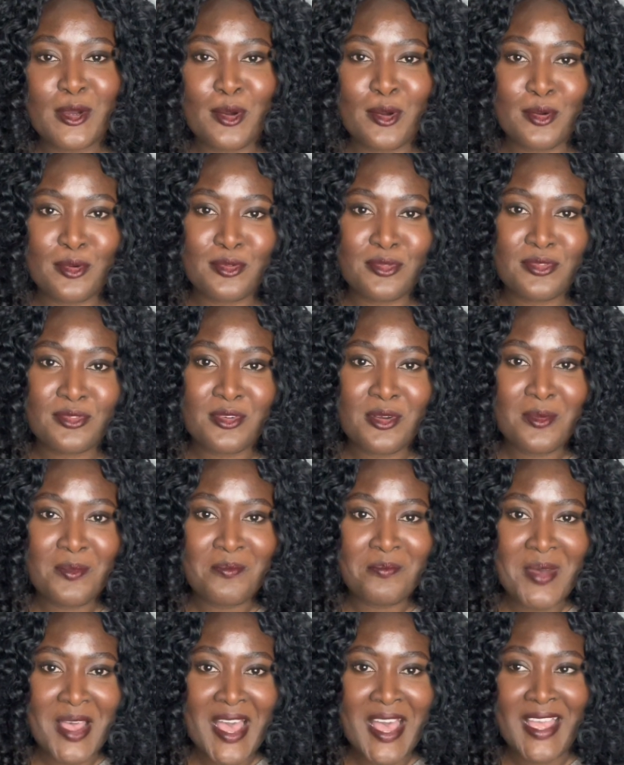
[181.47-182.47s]
of
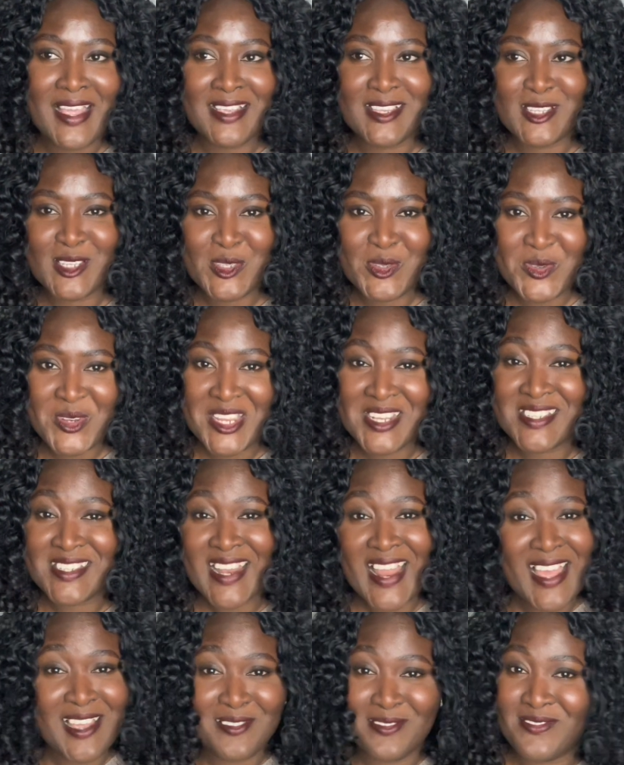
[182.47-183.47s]
my student
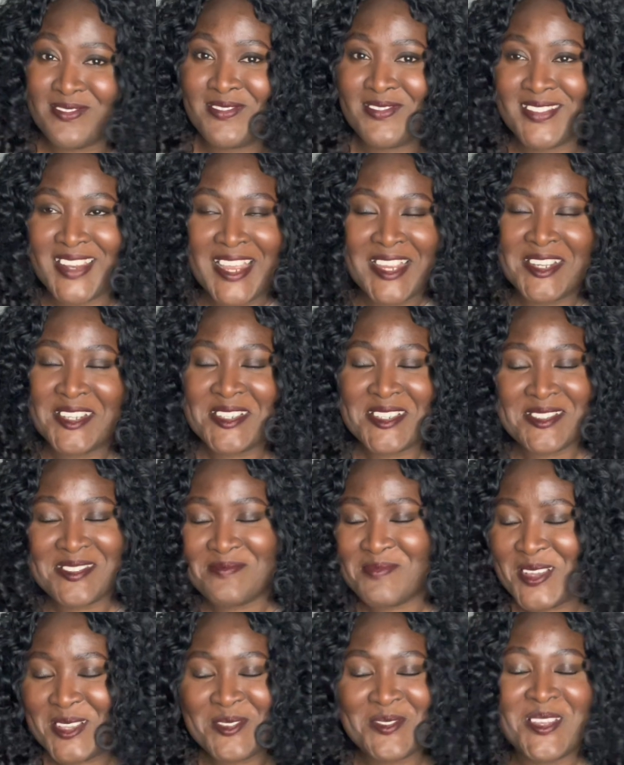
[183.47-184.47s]
life. Like
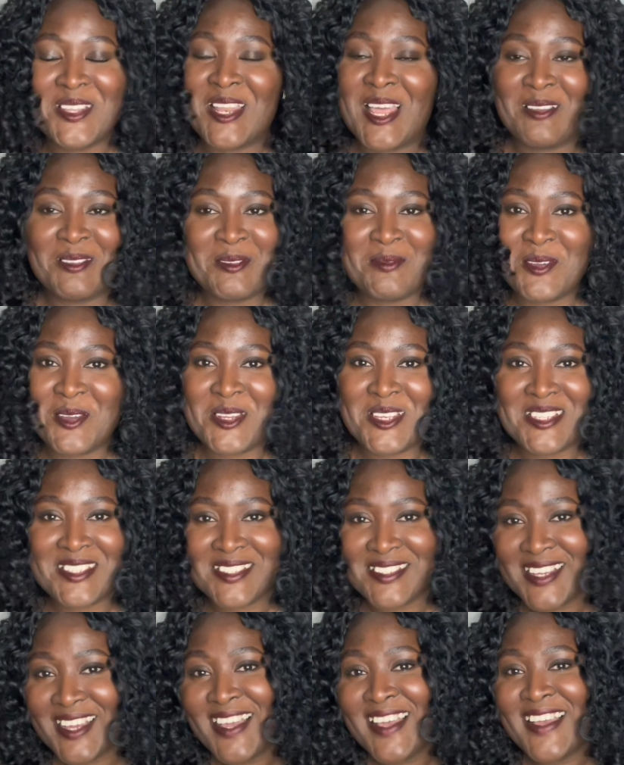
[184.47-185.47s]
my student life, to be honest.
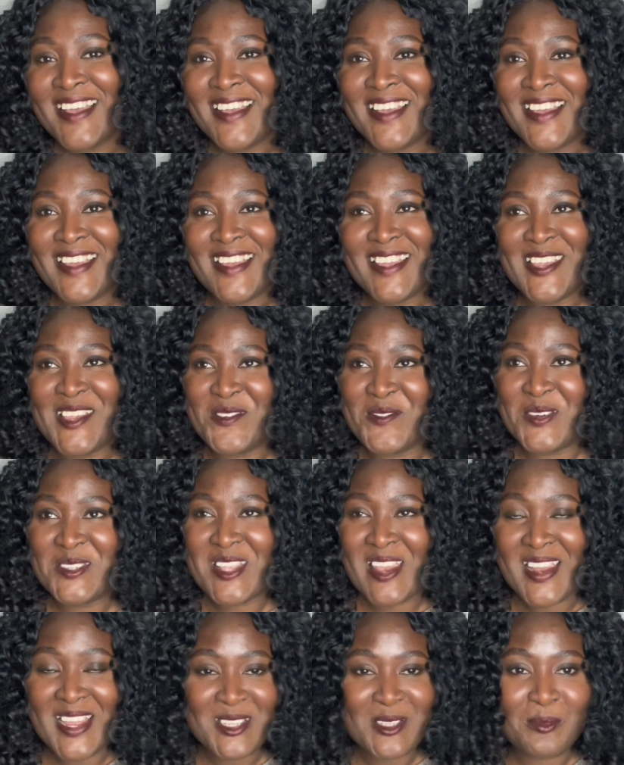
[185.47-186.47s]
It was a
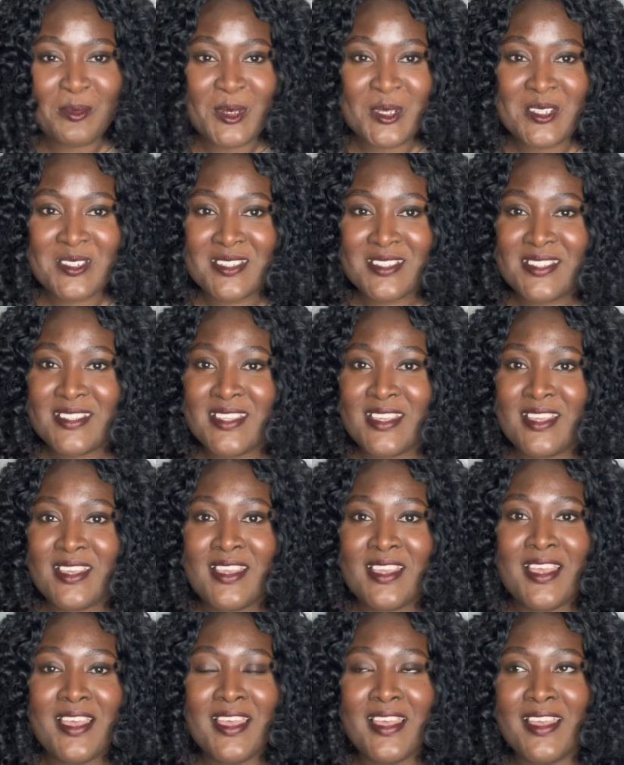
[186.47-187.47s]
nice
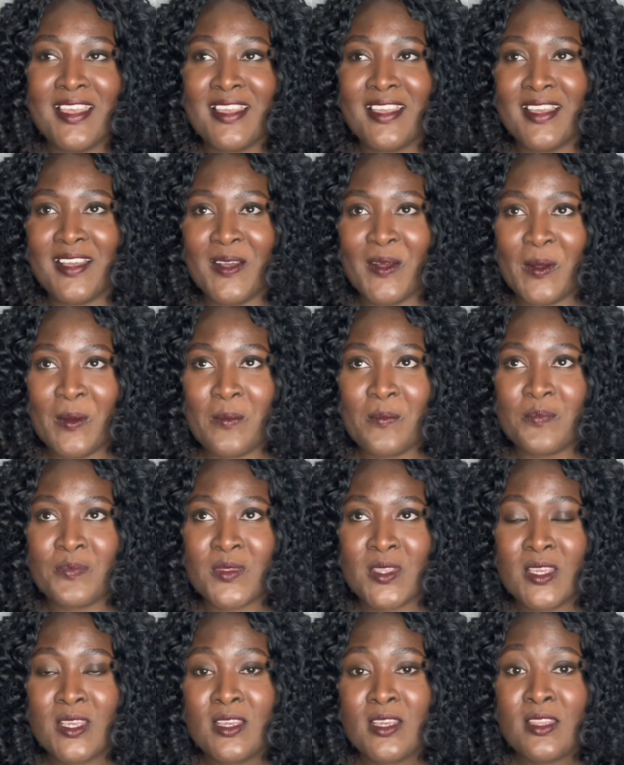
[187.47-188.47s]
opportunity.
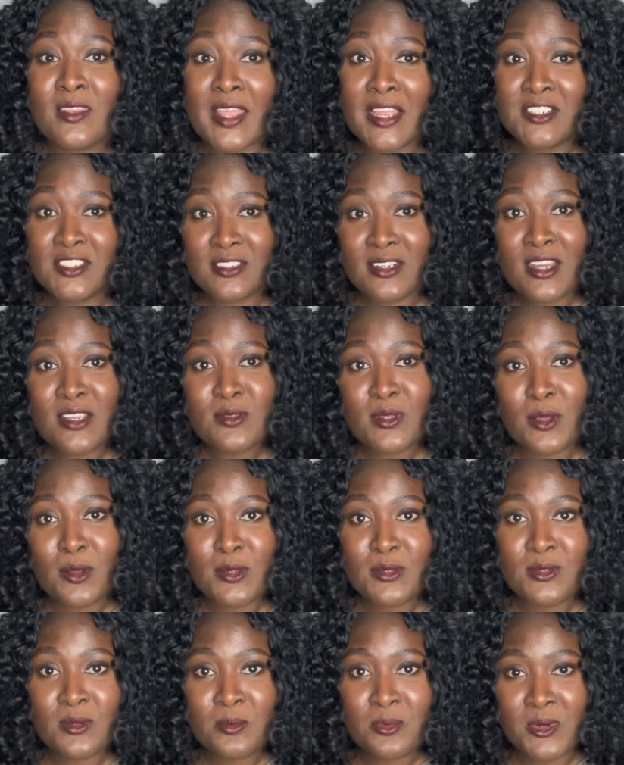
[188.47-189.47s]
Nigerians were
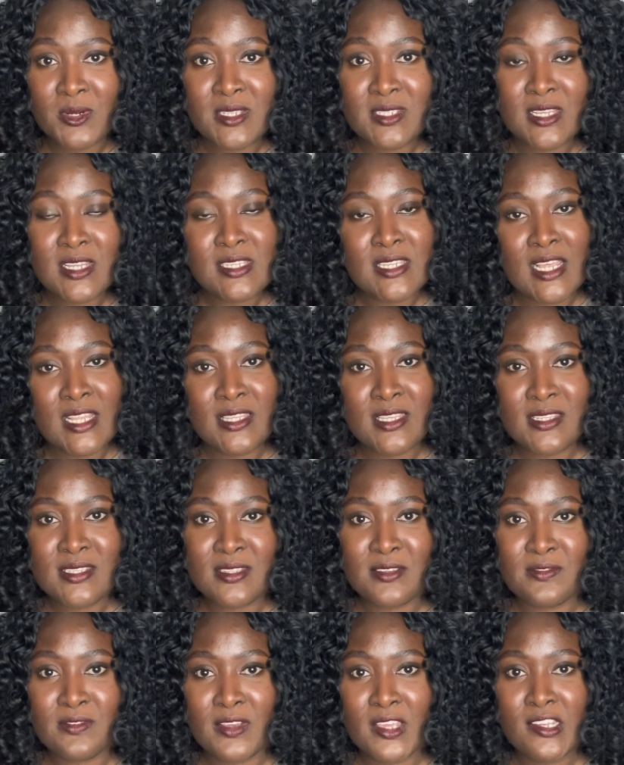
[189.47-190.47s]
also present at this
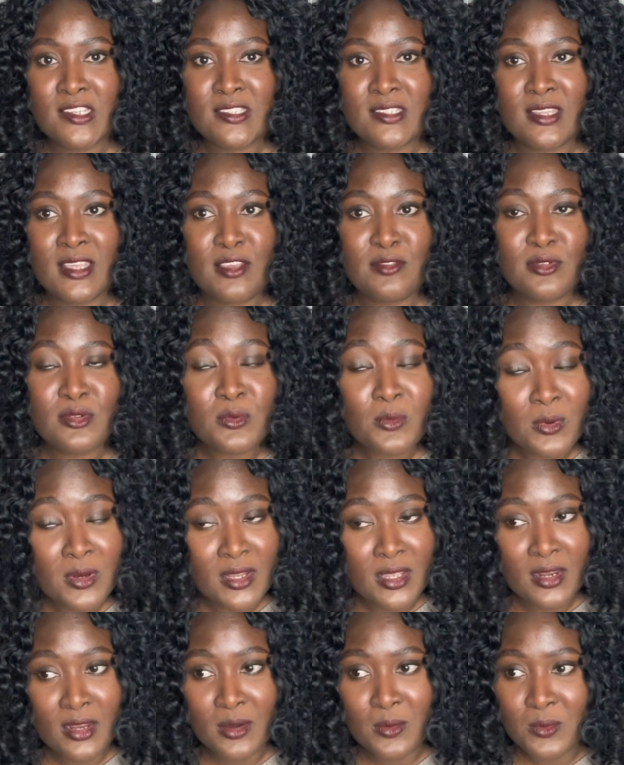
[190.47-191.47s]
event. They even won
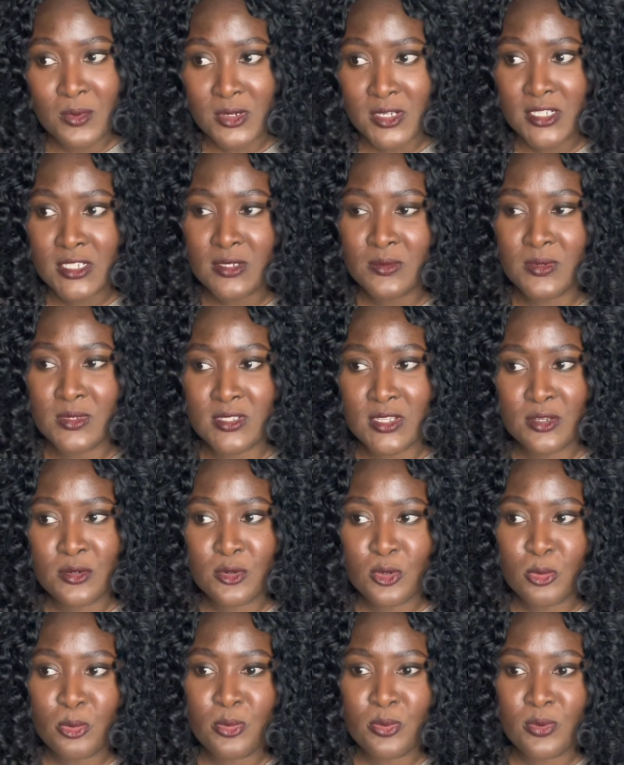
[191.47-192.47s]
an award. It was a
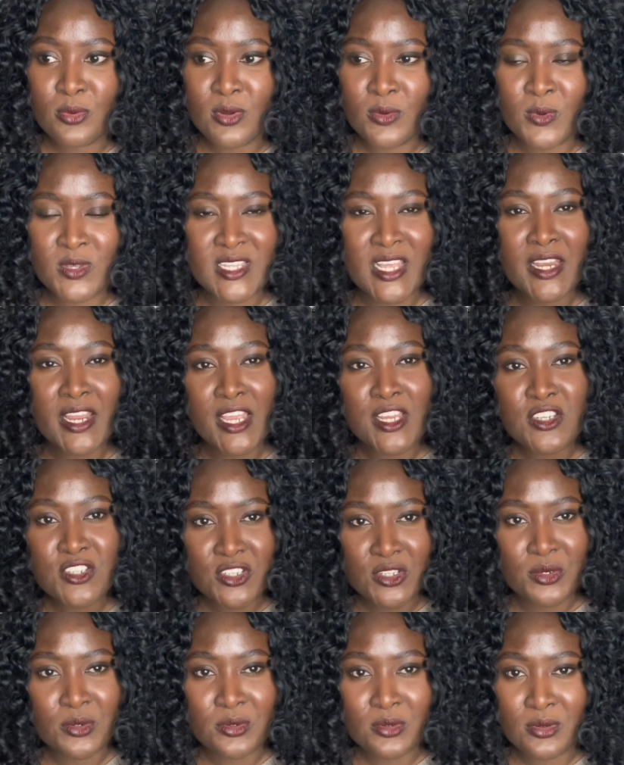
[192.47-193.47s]
group, it was an
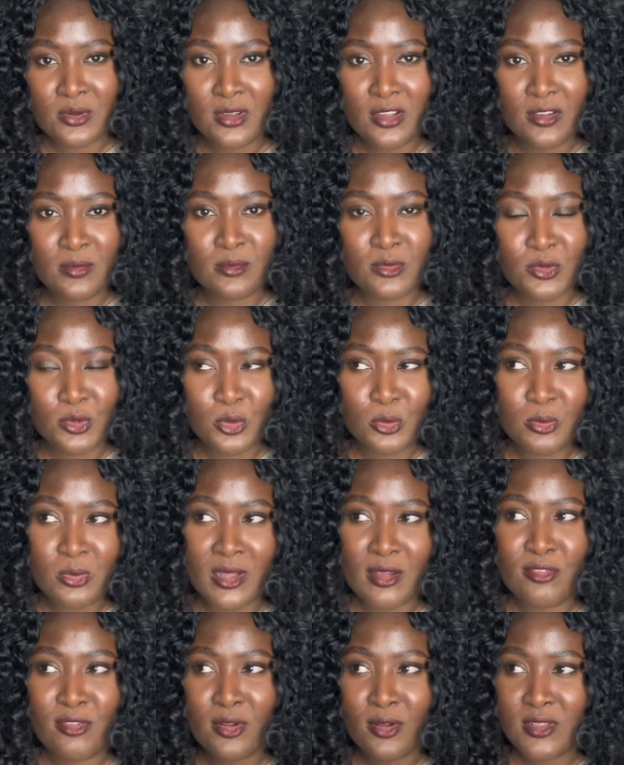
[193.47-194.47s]
NGO group.
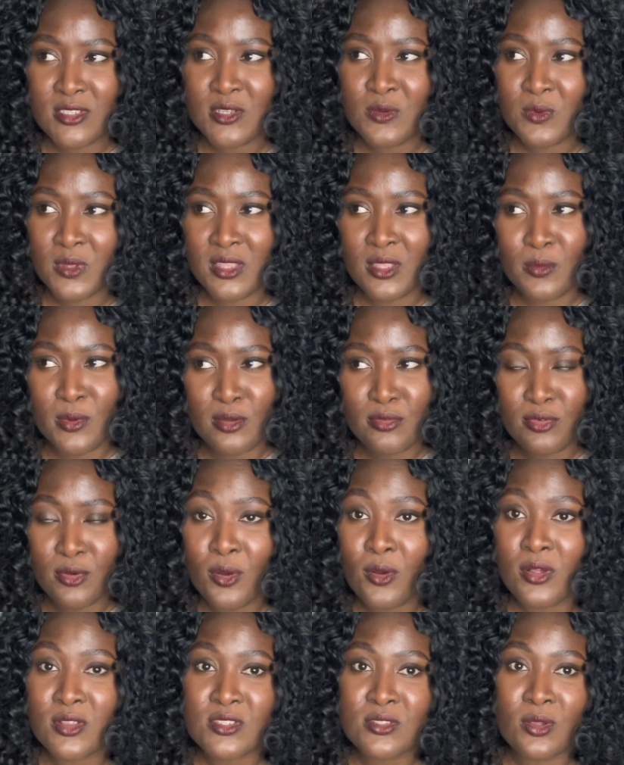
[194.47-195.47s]
I've forgotten what they were
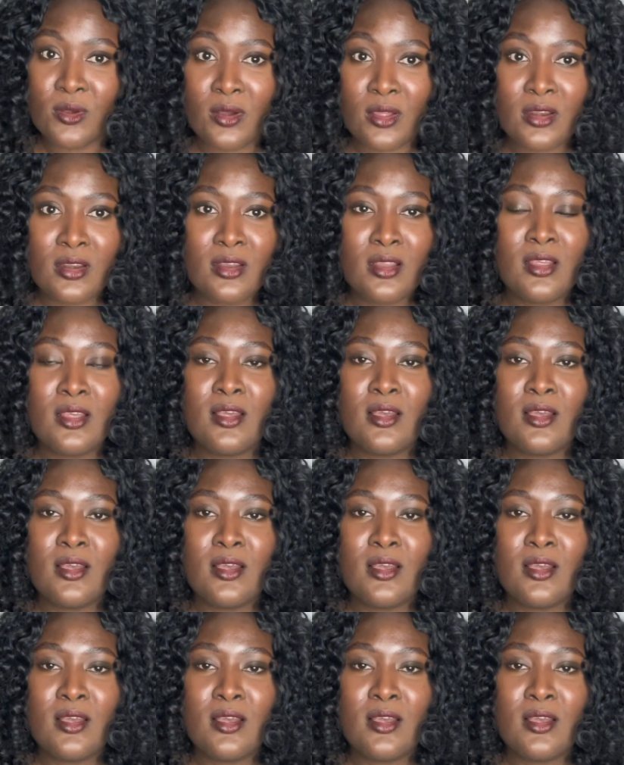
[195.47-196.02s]
focused on.